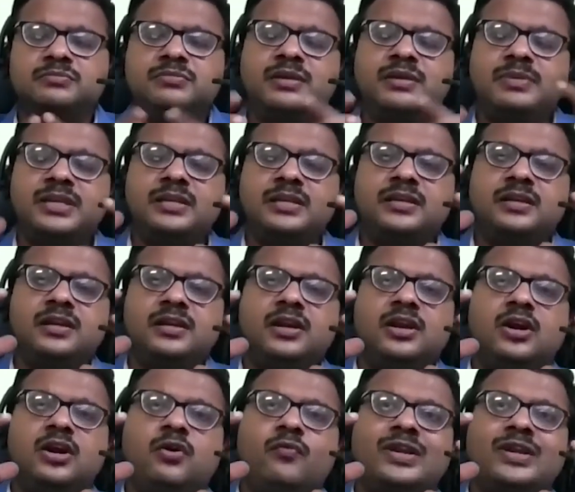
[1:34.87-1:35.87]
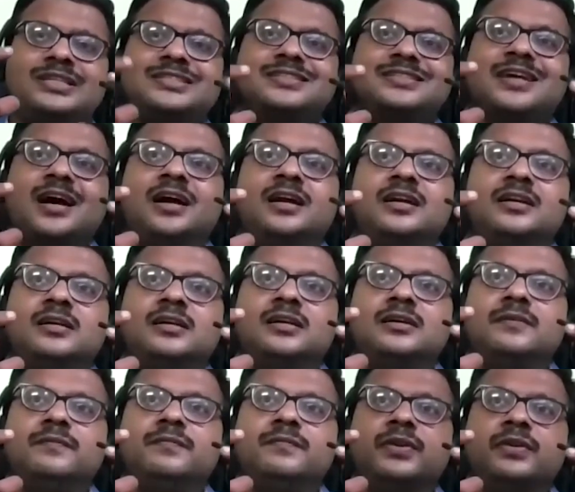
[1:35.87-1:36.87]
maybe we'll start
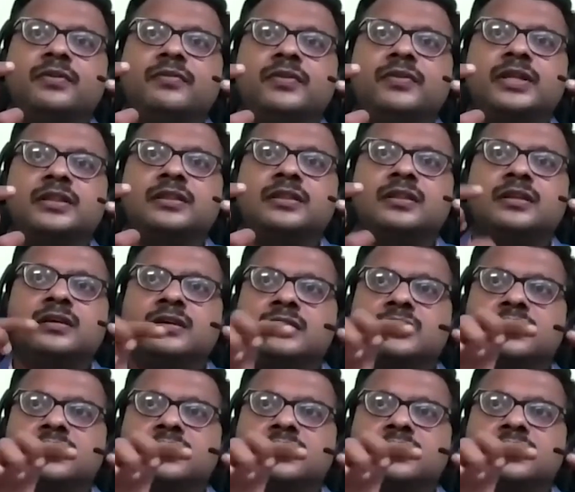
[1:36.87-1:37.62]
with